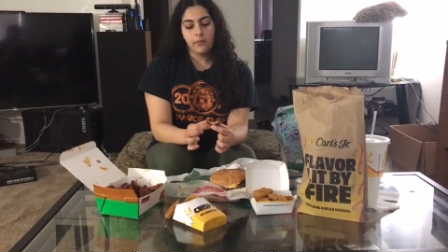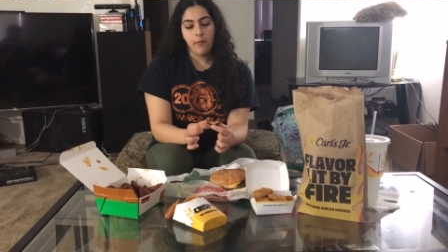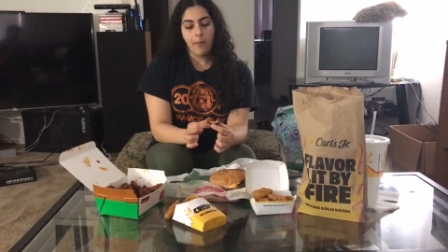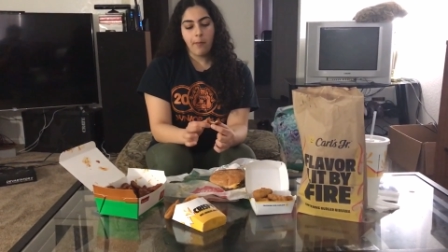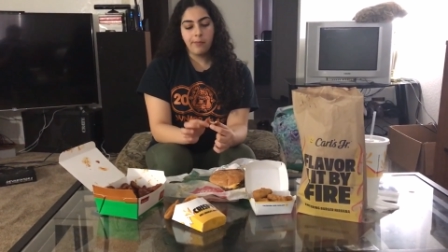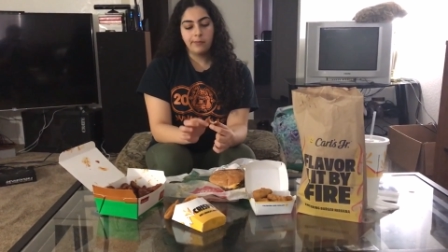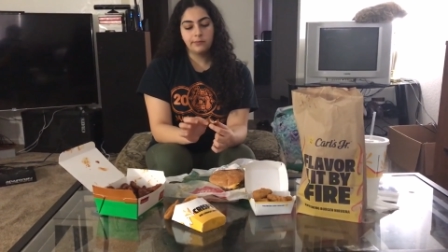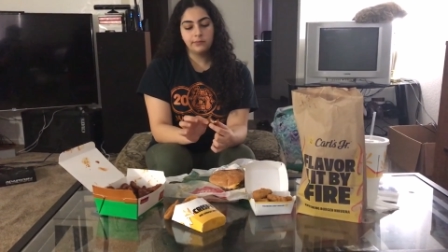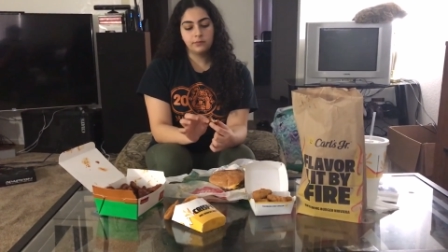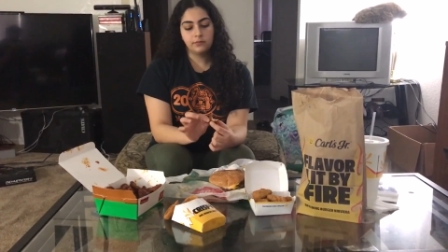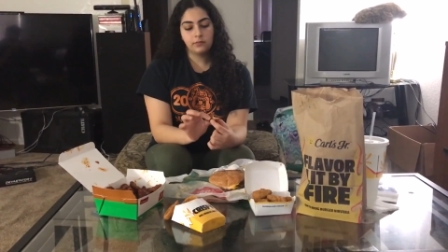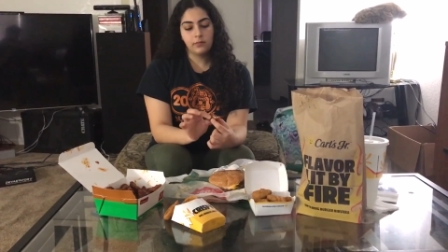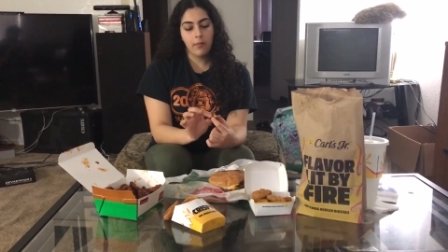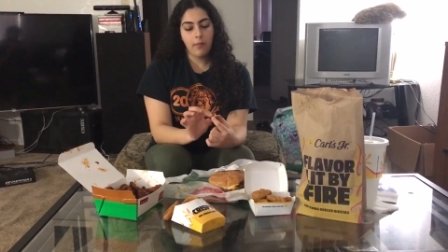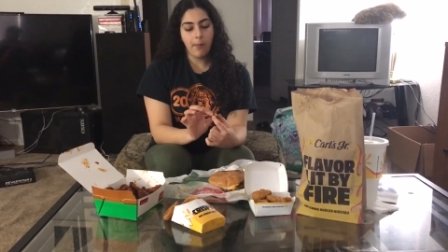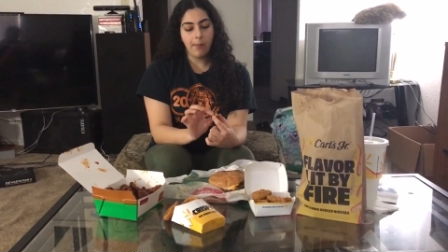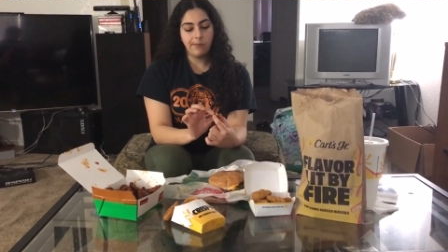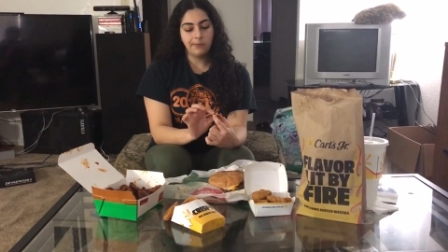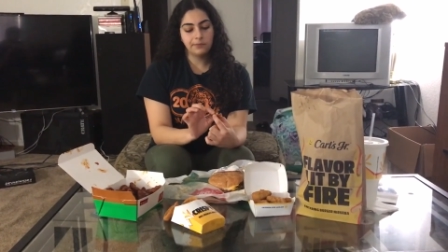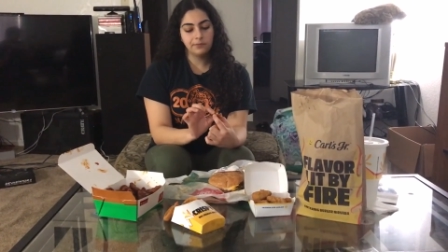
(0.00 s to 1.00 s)
your
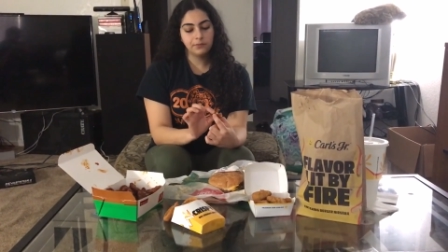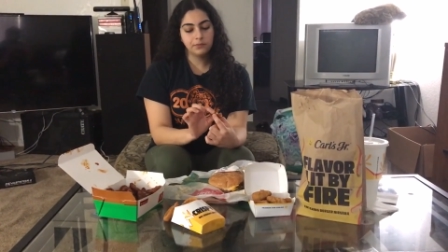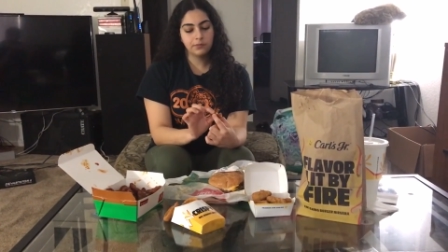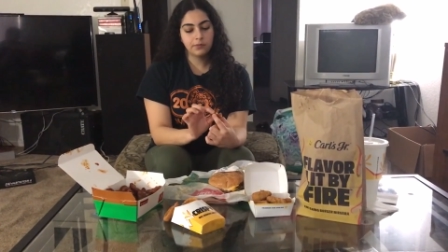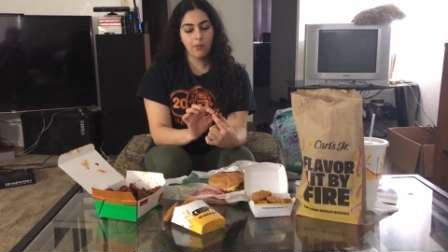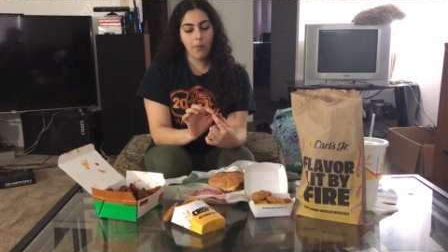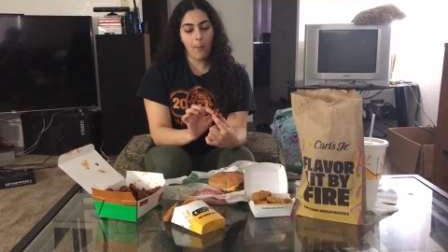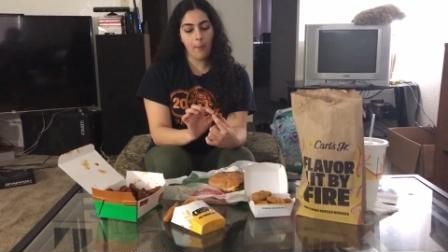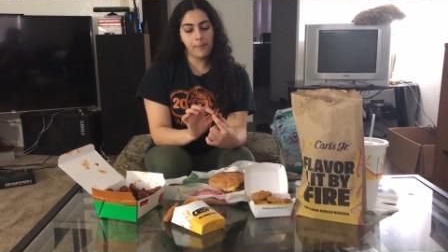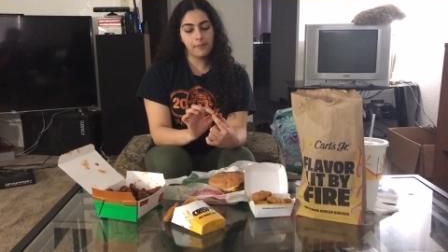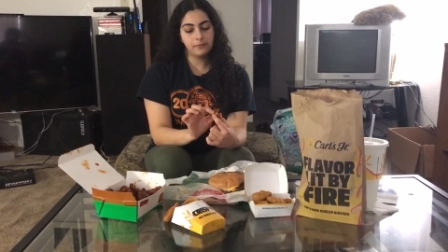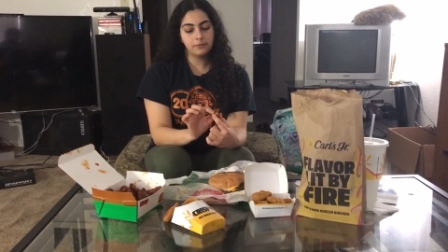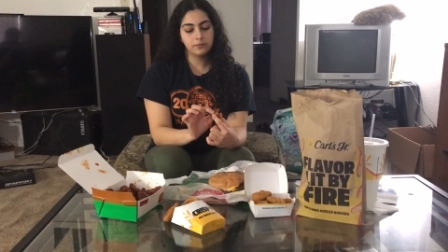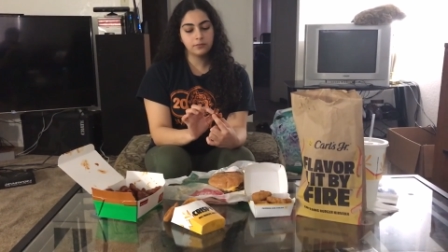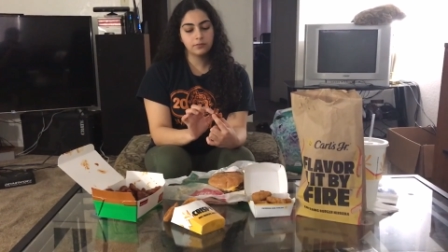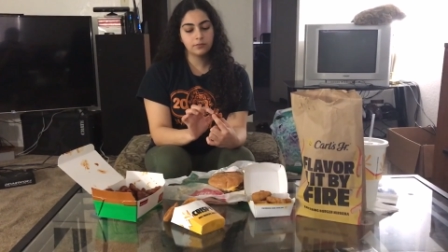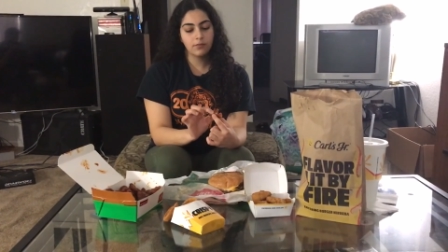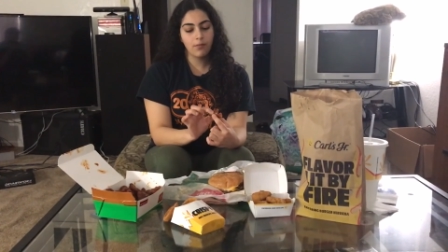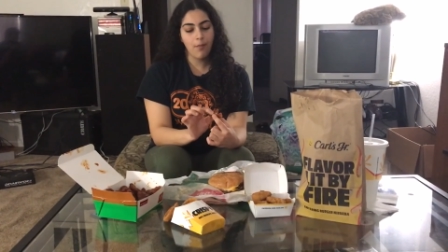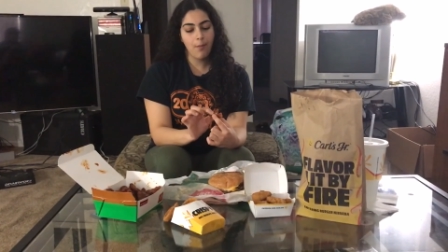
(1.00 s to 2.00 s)
fucking chewing
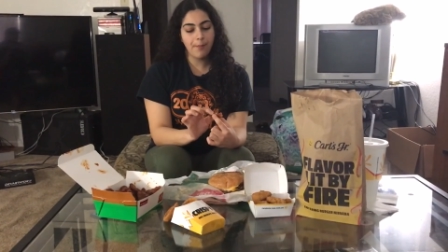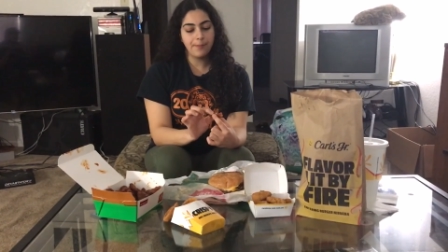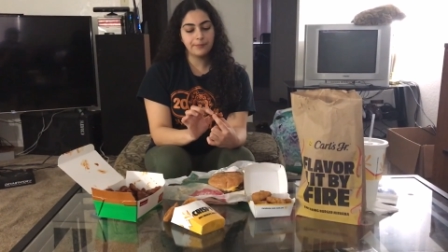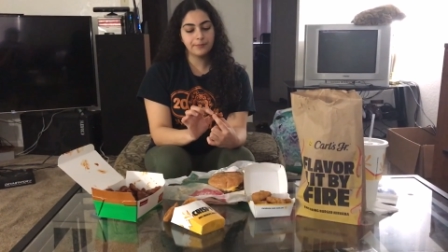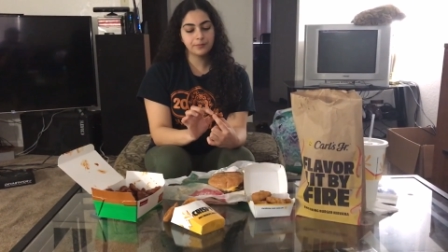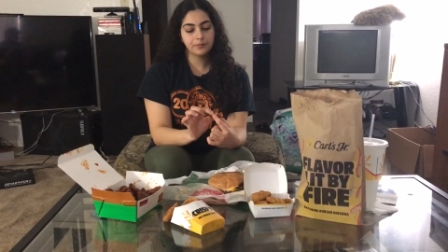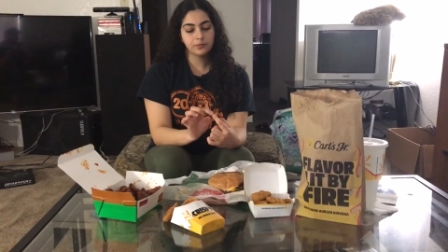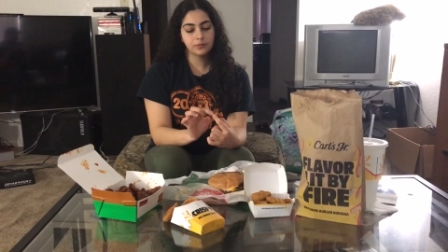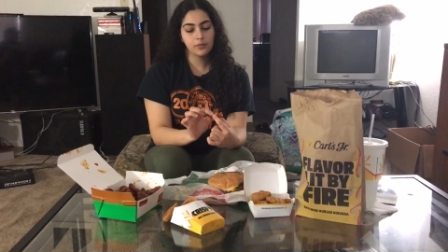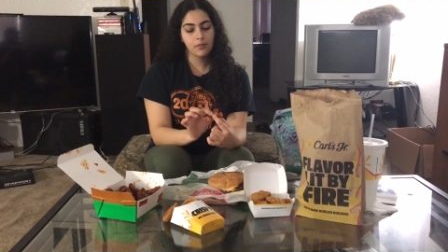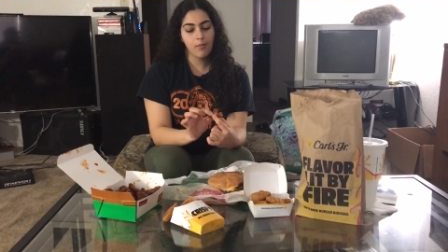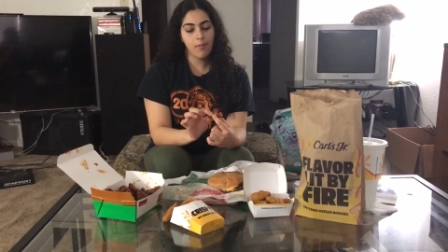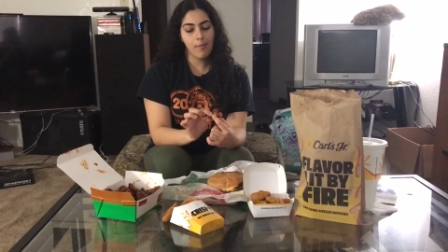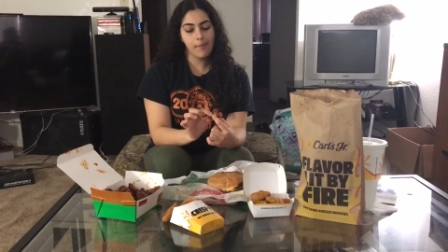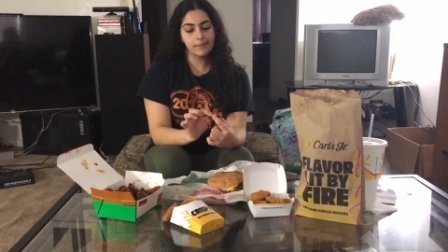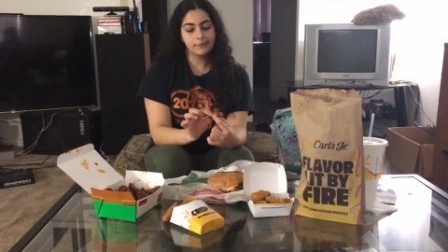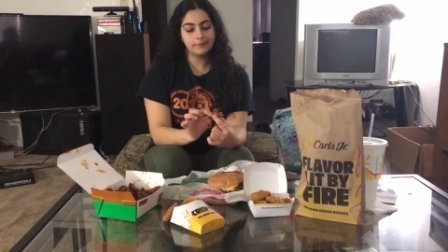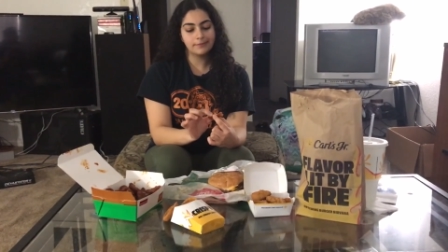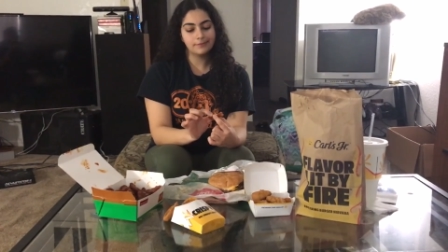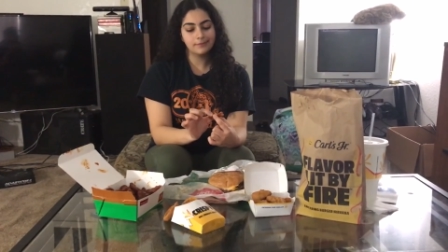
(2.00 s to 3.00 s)
game and uh, the
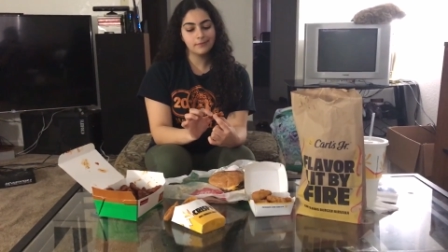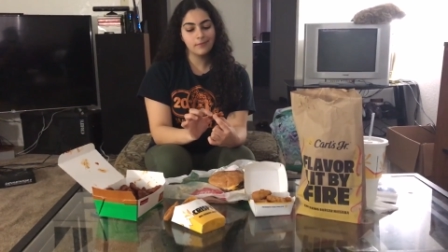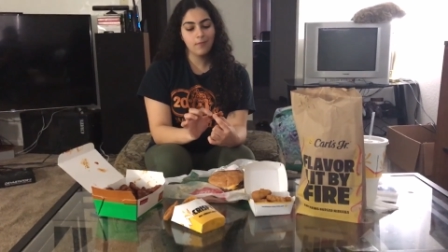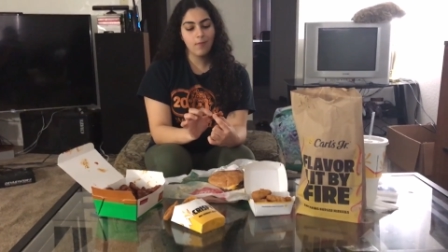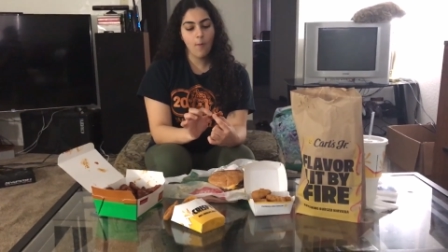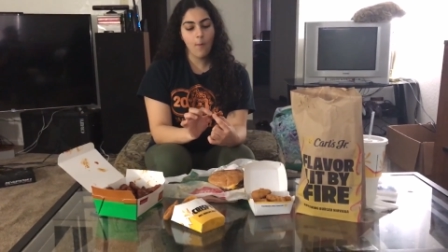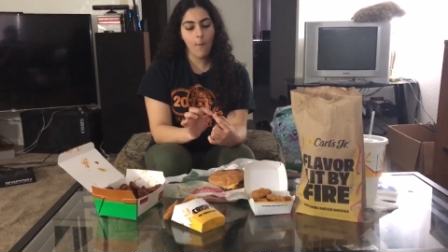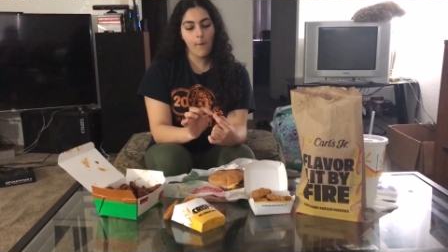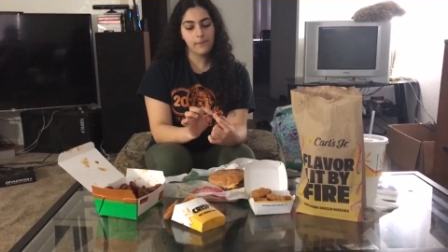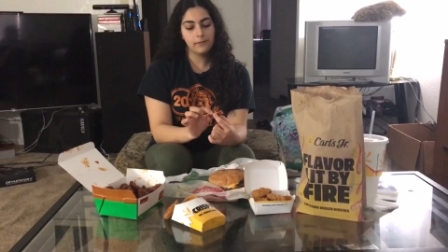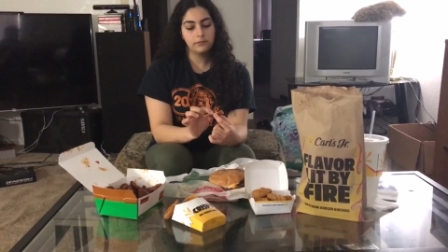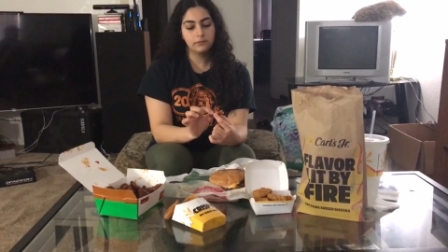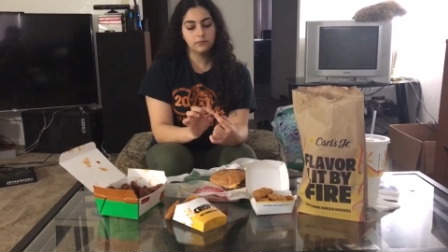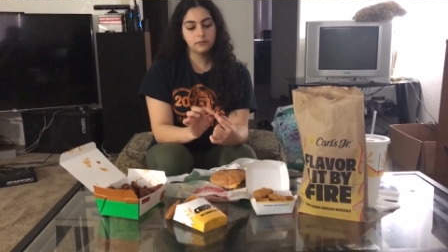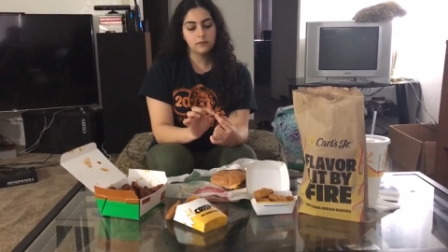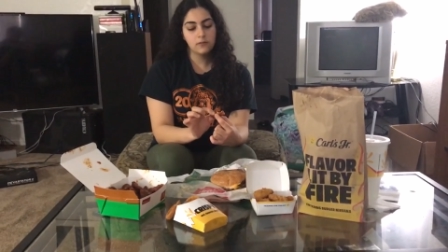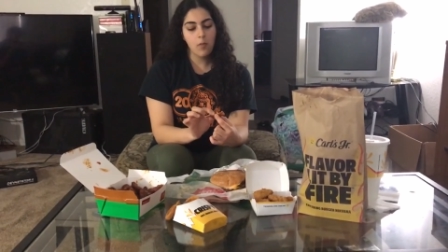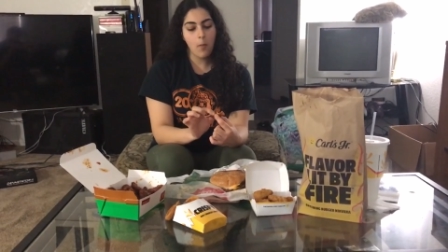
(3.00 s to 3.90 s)
spice, like,